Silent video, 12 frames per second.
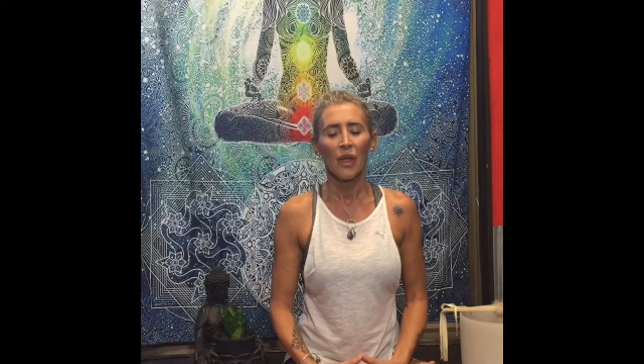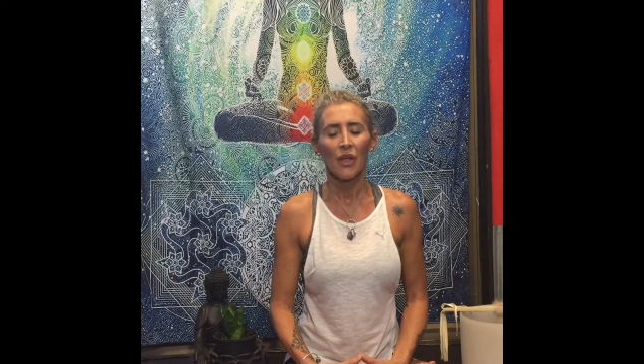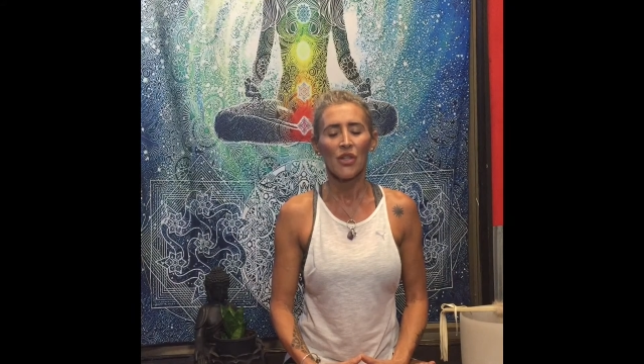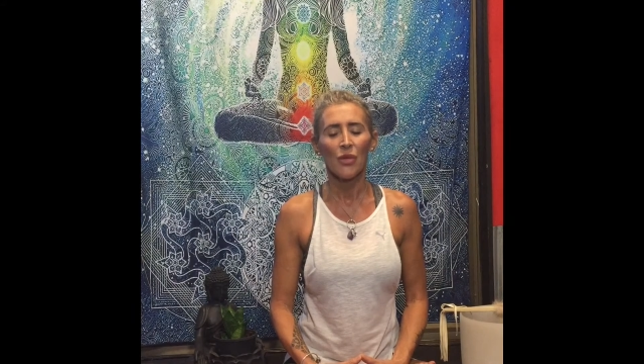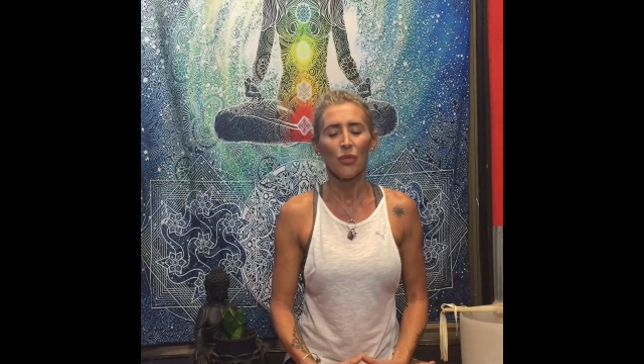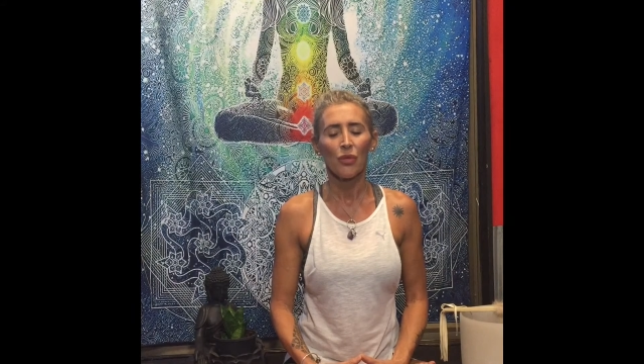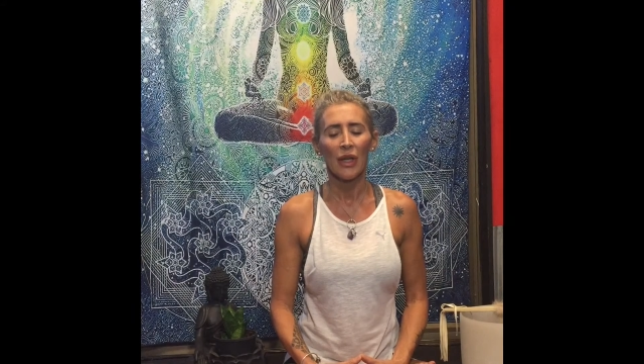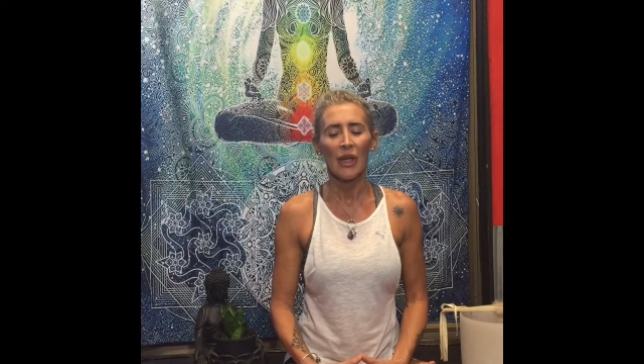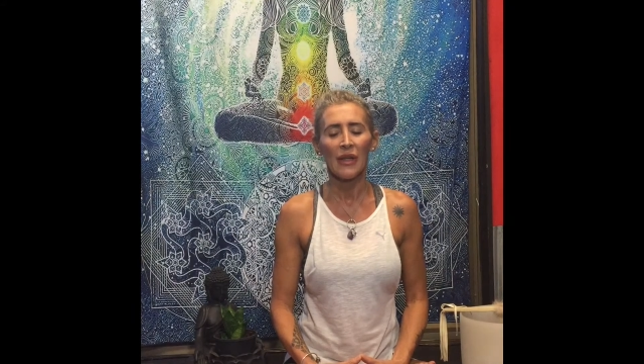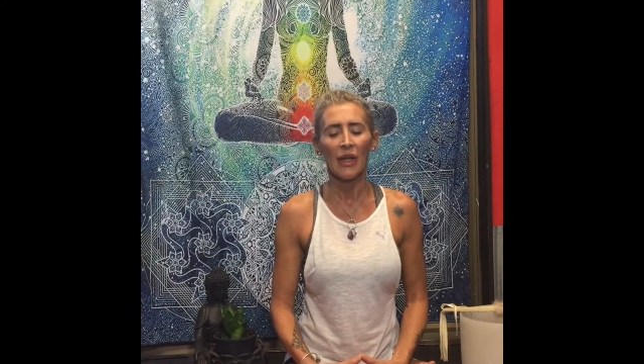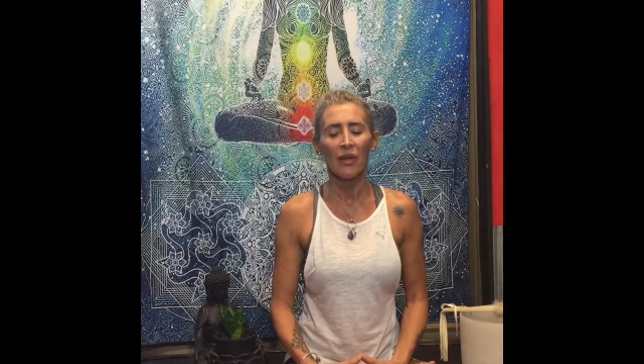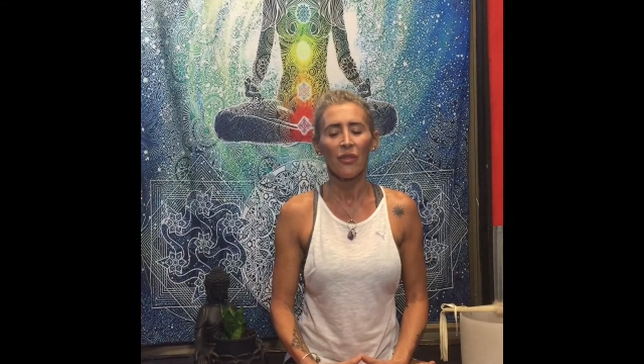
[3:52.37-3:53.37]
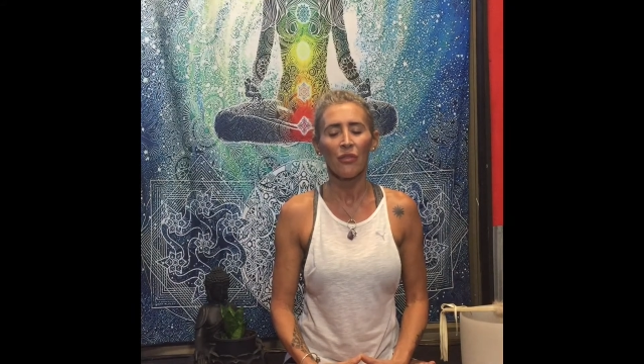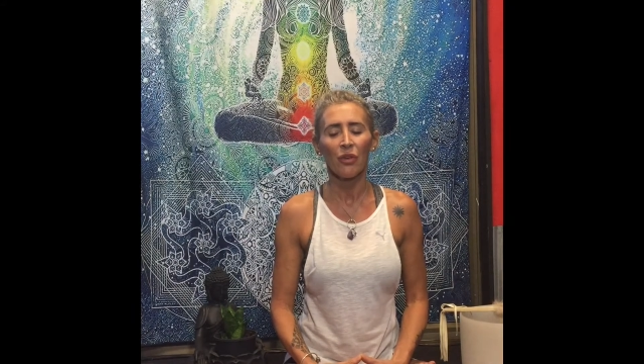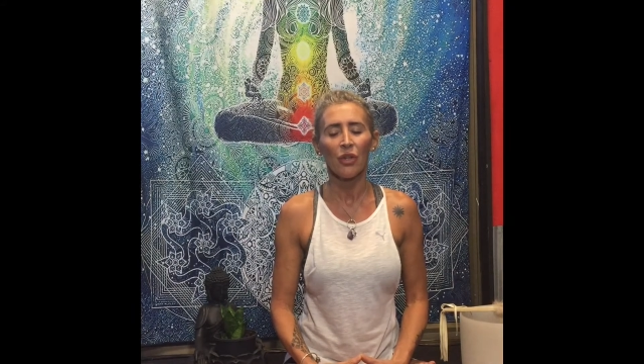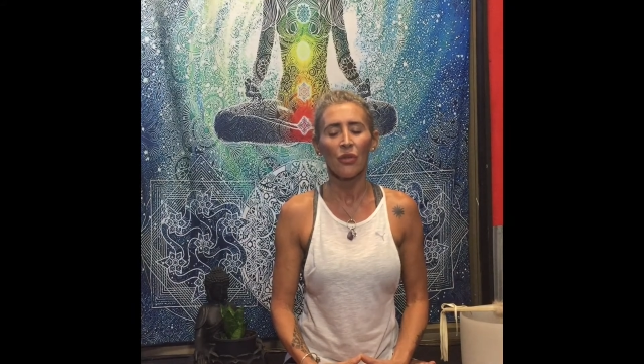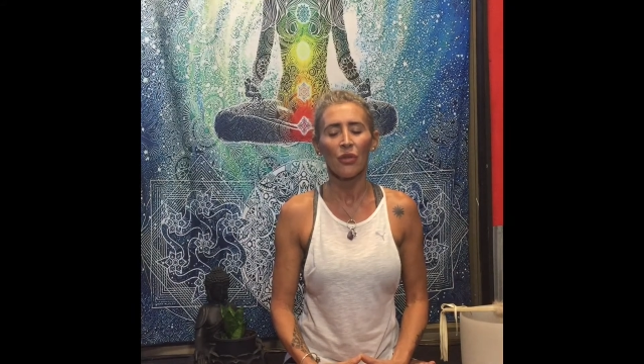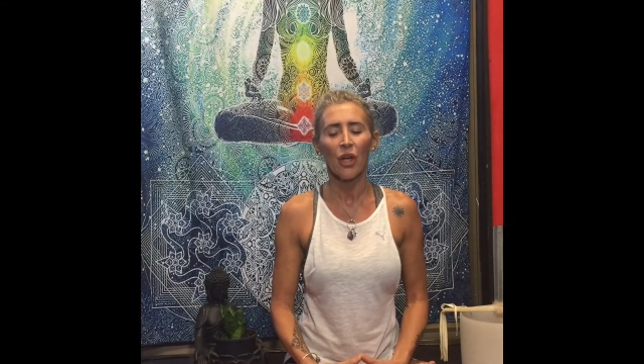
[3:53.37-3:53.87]
As you breathe in through
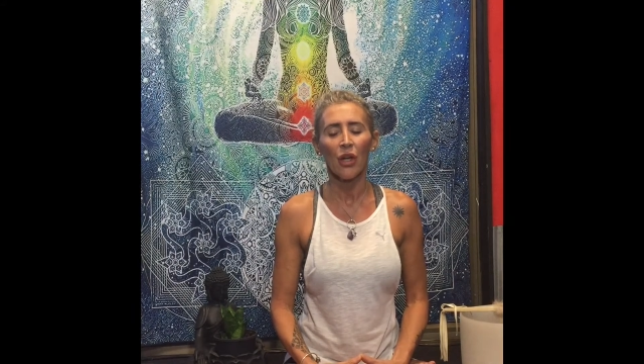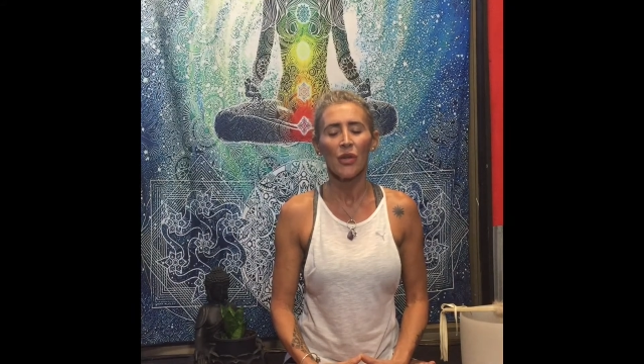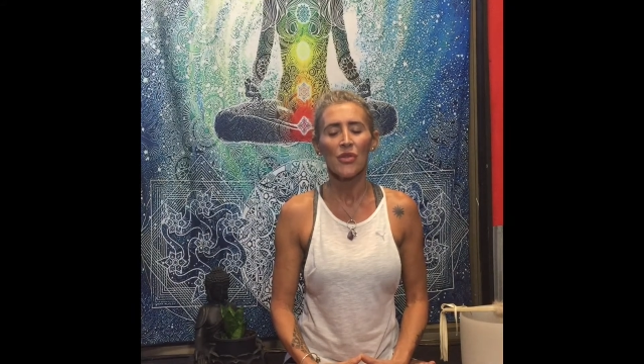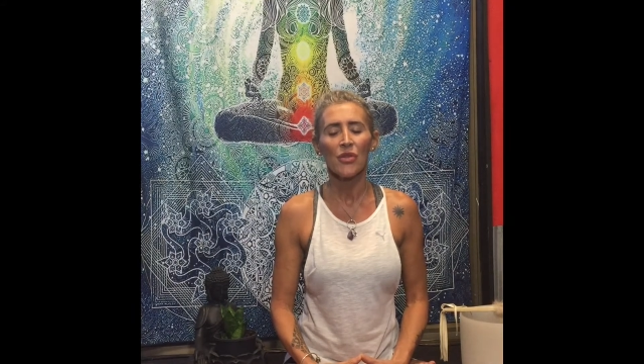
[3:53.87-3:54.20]
your nose,